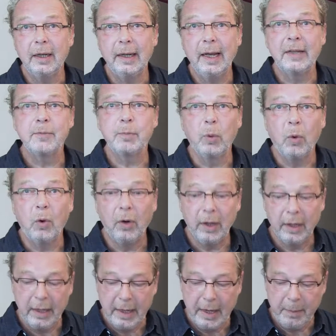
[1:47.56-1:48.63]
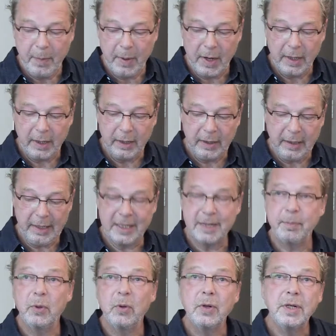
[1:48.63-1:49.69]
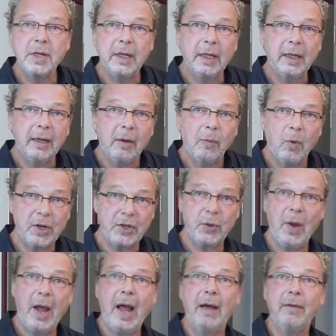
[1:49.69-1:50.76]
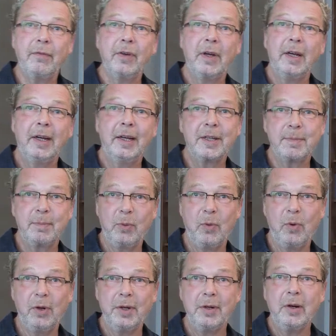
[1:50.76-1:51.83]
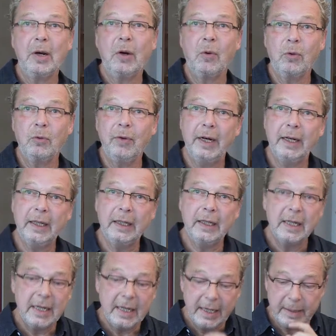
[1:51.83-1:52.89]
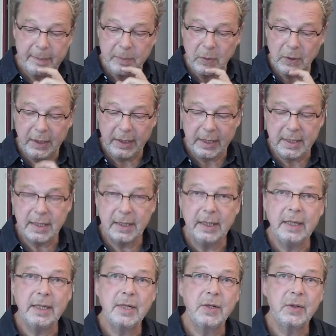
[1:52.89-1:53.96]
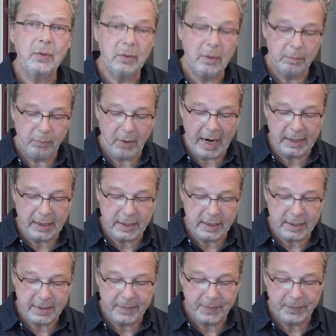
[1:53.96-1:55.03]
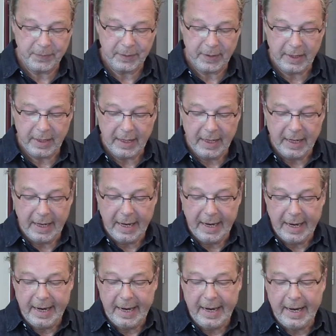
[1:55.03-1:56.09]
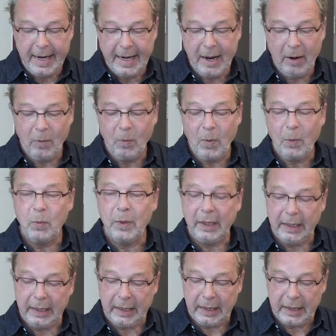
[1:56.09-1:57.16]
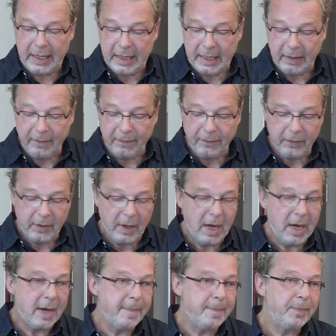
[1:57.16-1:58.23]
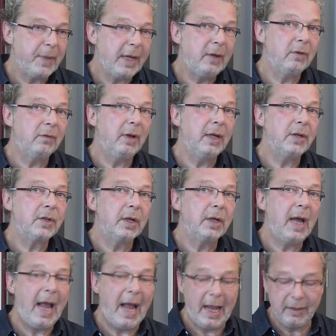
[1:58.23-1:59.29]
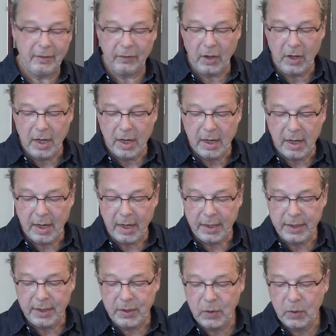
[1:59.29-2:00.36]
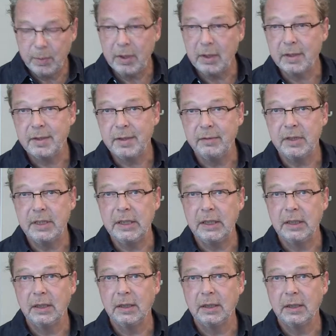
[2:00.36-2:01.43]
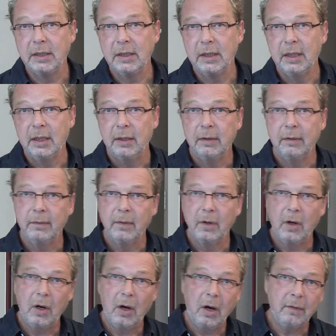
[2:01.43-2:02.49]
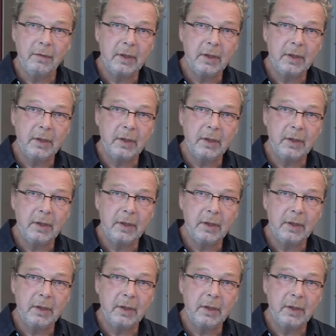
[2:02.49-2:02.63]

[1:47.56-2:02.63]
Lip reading: explore by exploiting what you have explored already and putting it into practice. Now, when we think of innovation as a human activity of